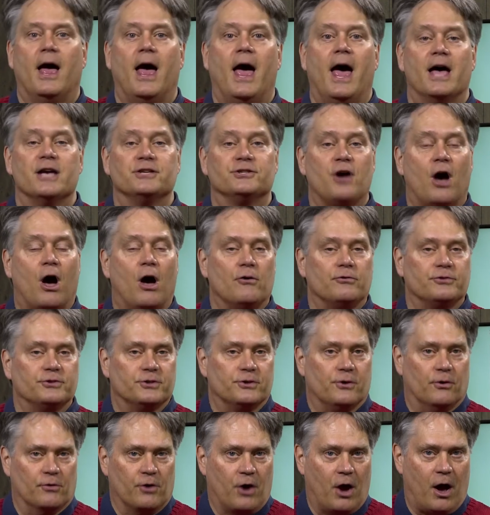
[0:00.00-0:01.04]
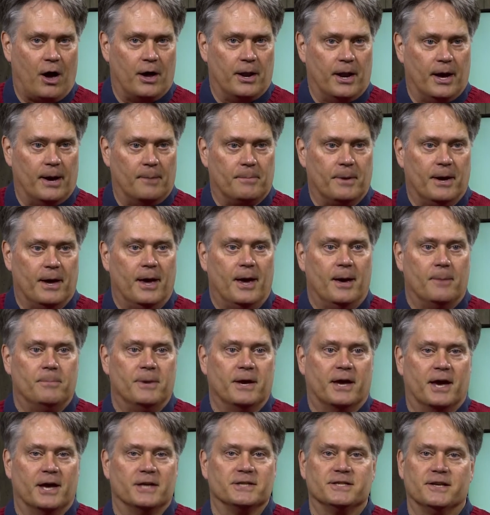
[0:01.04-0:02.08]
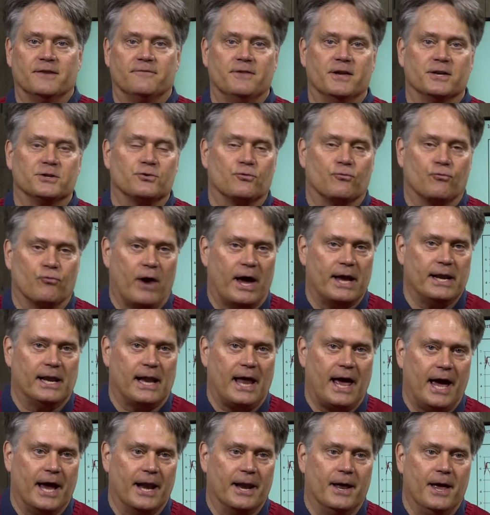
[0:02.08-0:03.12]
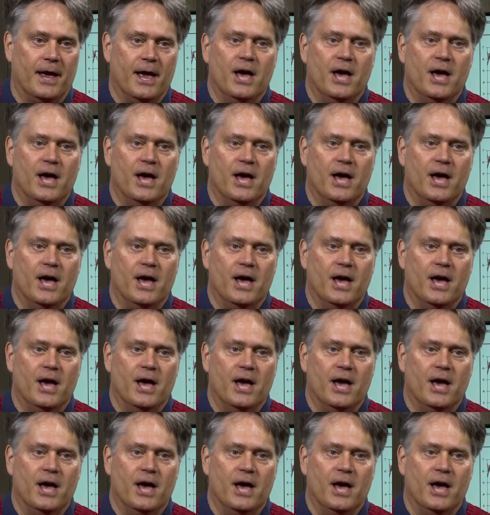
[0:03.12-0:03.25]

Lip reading: has also gone up because of this red line.